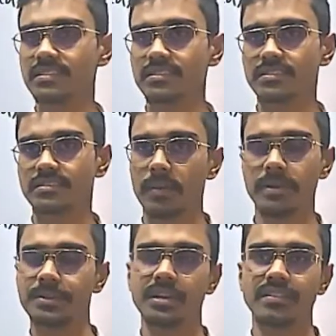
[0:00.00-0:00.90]
Ability to
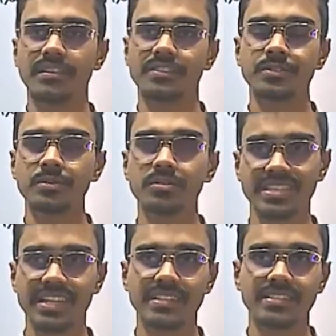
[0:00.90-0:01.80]
convert to
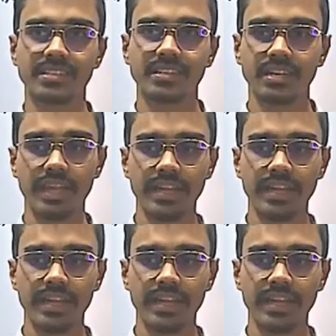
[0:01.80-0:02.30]
sheets, right?